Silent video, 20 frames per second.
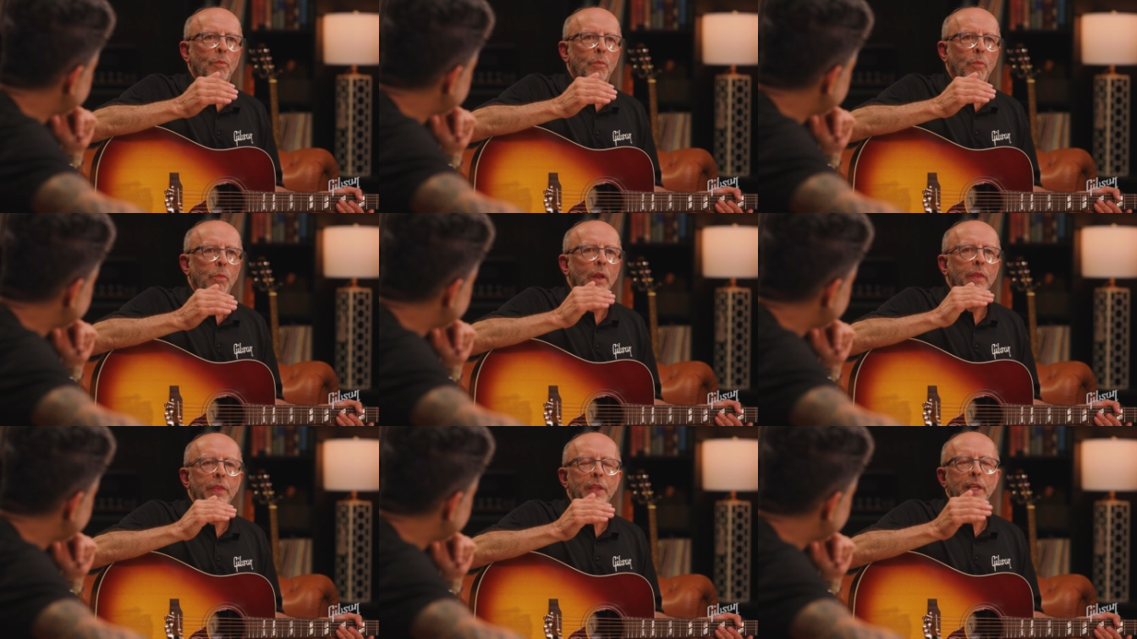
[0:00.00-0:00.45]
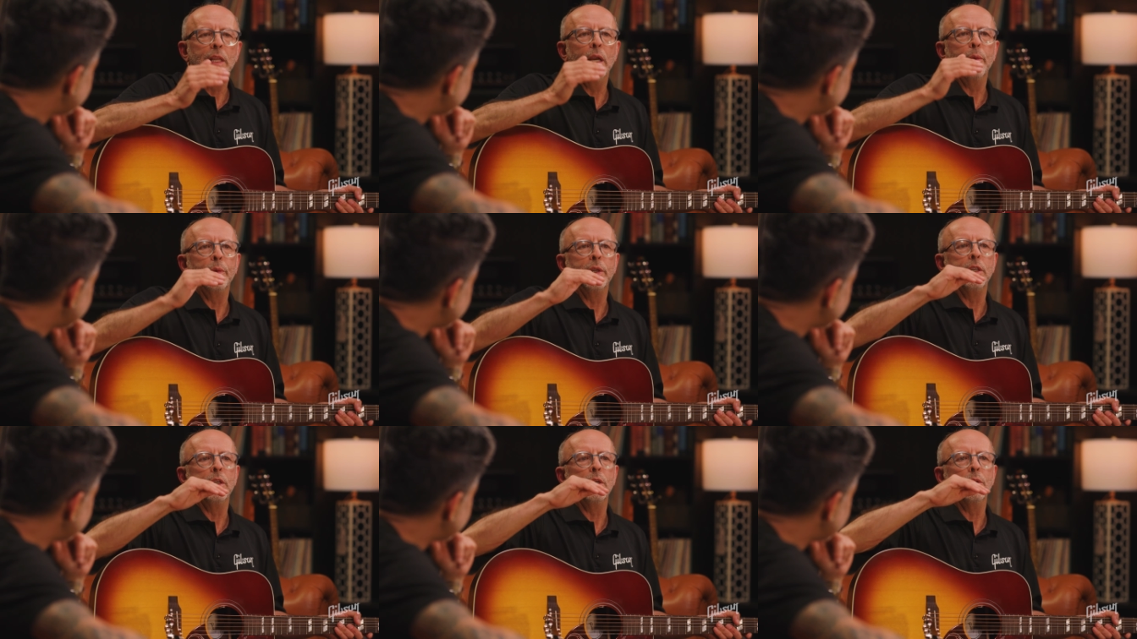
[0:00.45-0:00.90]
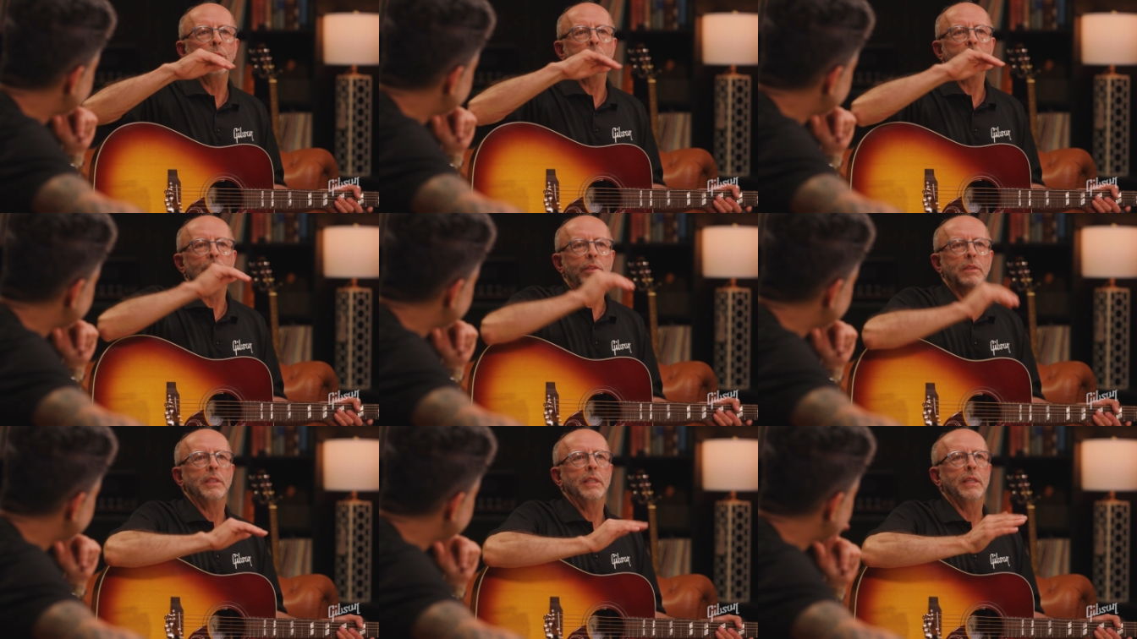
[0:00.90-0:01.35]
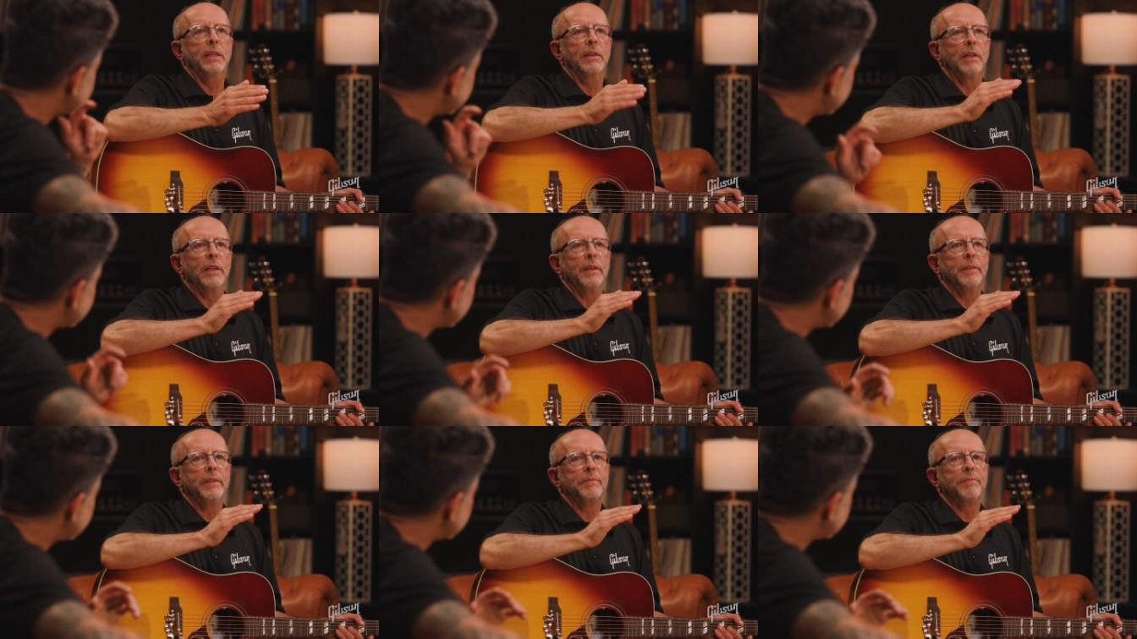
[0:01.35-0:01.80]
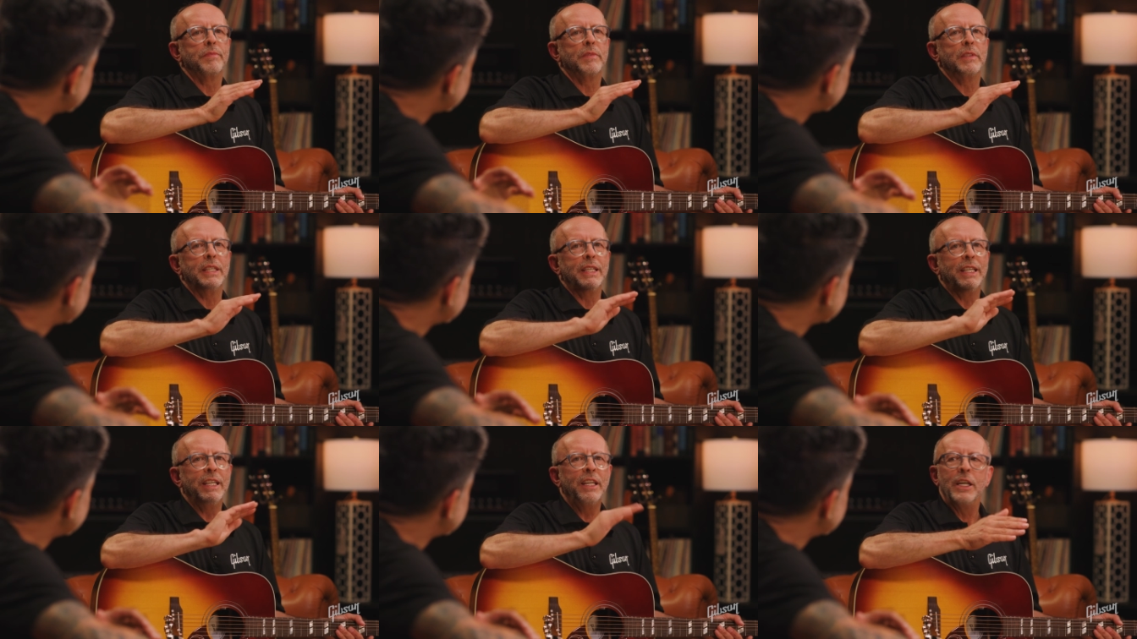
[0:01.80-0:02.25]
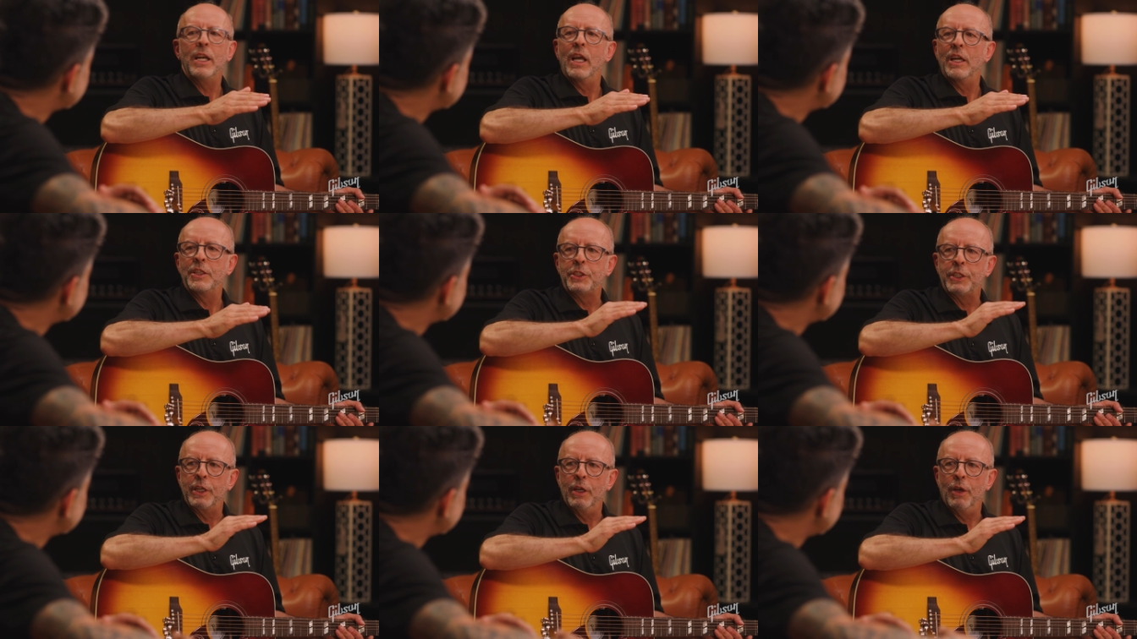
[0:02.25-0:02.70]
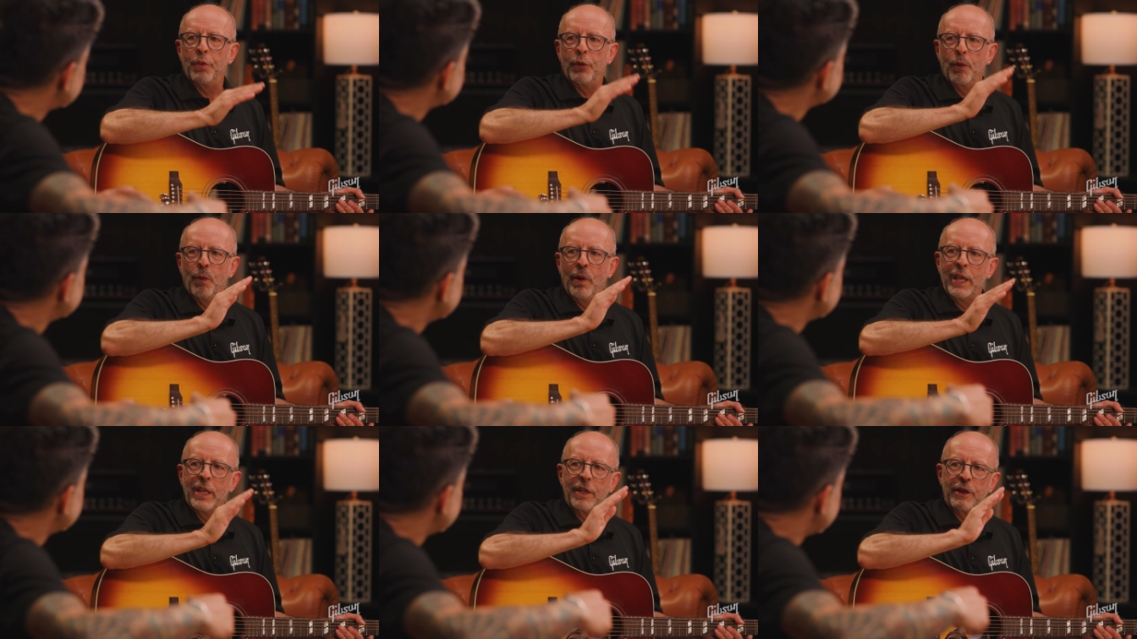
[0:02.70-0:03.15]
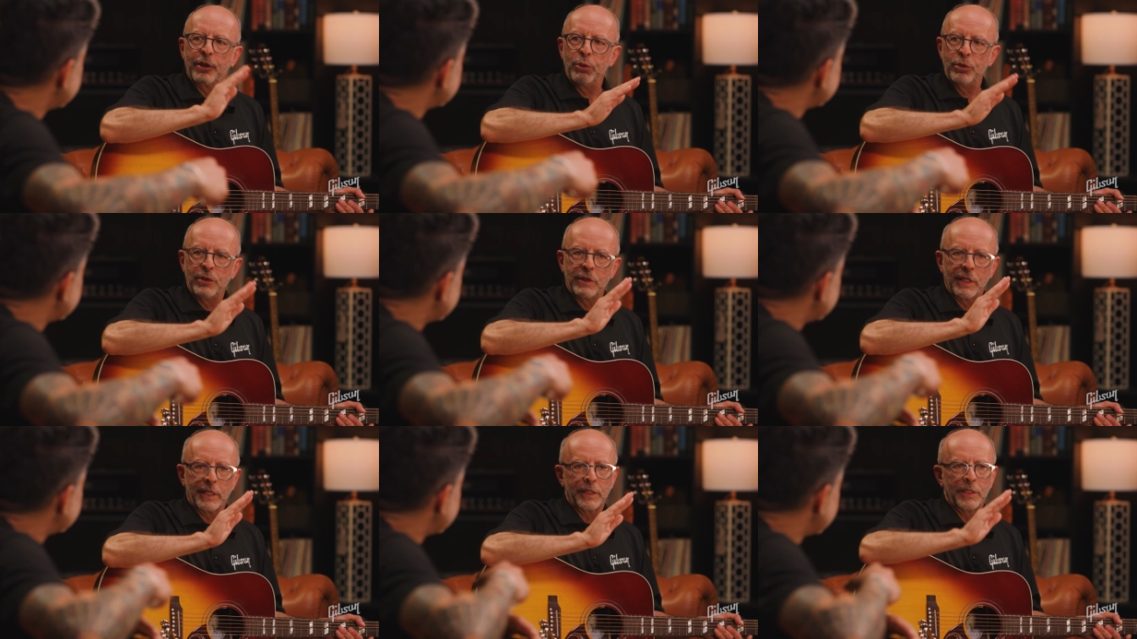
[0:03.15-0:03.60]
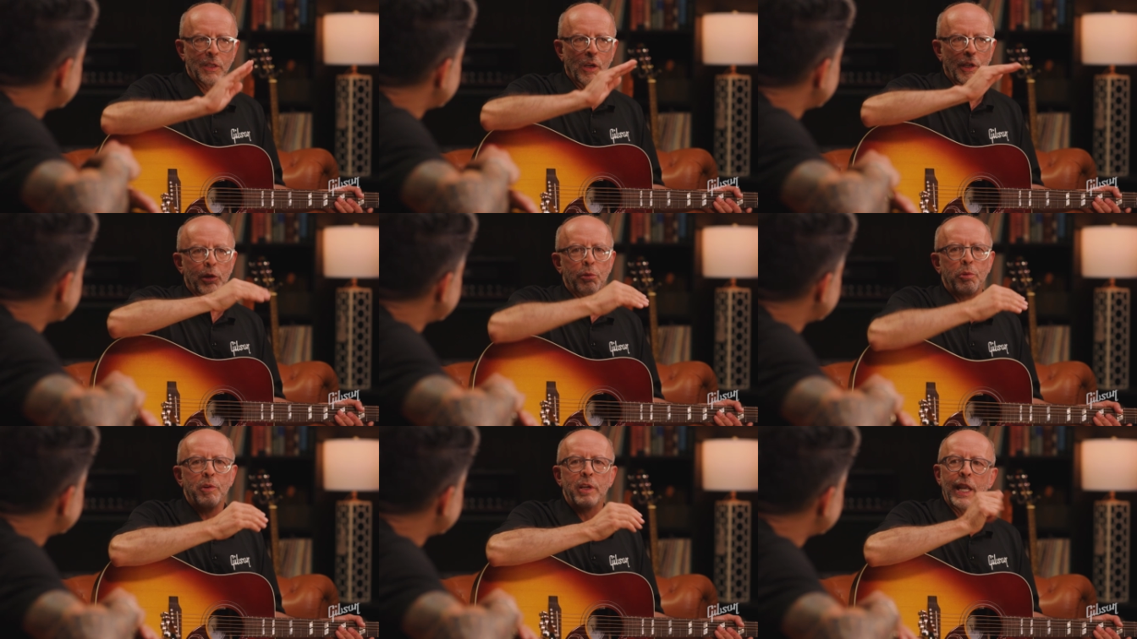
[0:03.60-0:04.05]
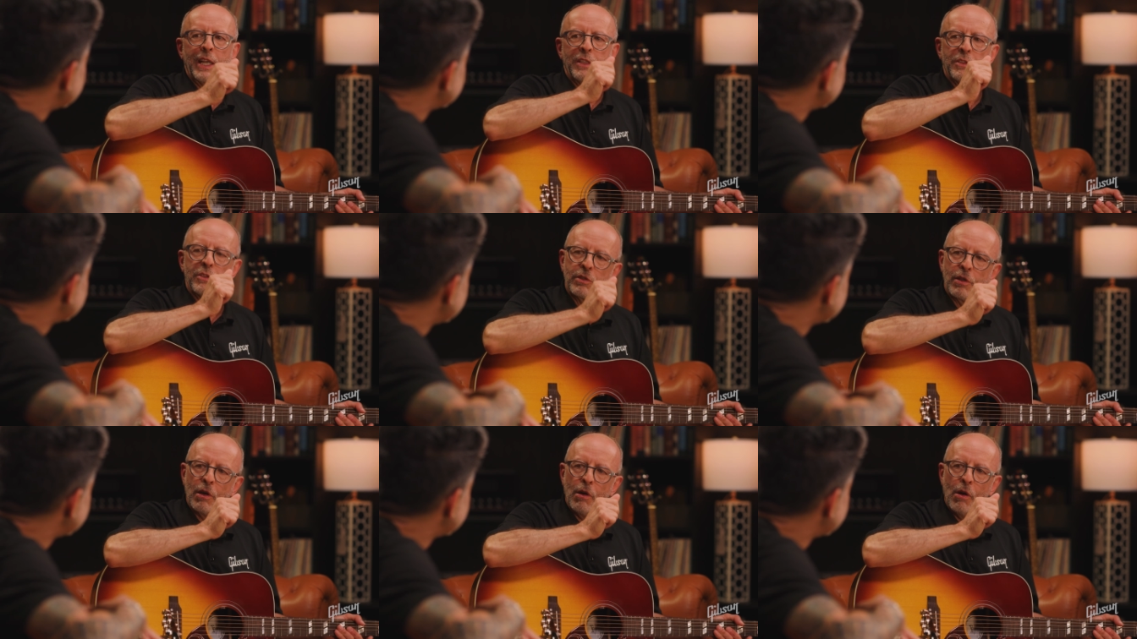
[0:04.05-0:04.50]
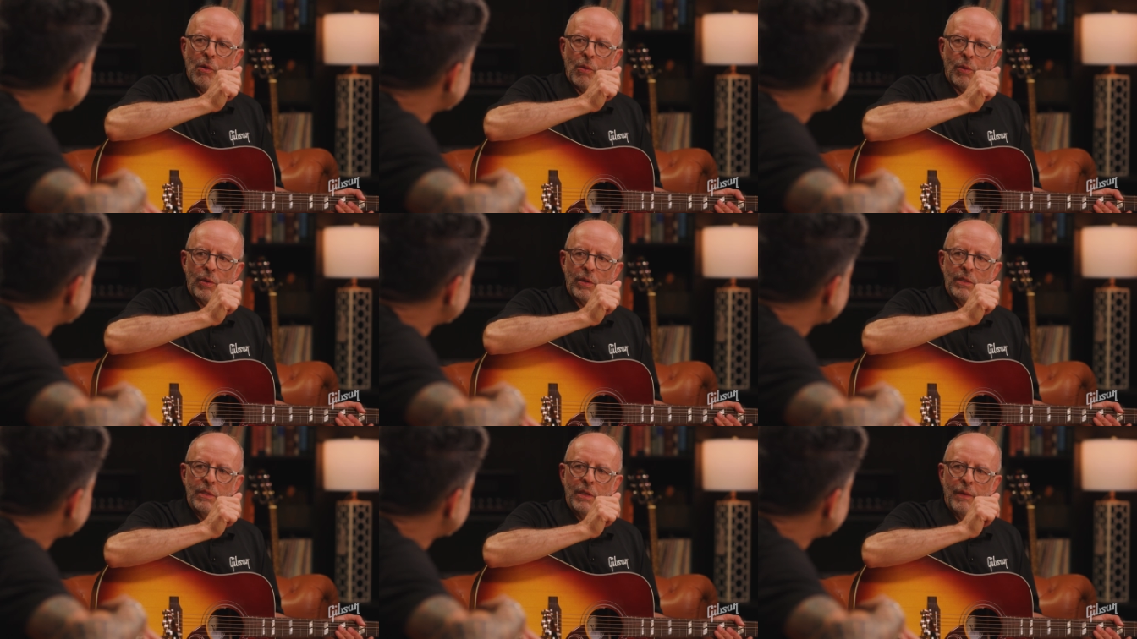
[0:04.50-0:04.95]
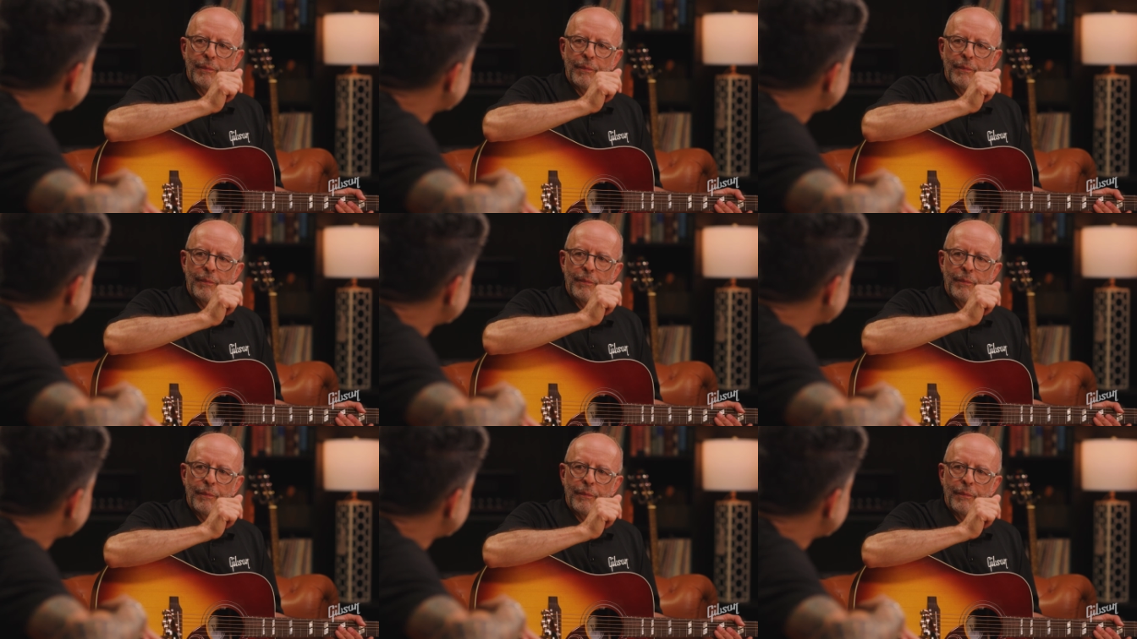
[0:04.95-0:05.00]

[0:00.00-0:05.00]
One thing that we do is, in a nutshell, the way an acoustic guitar creates tone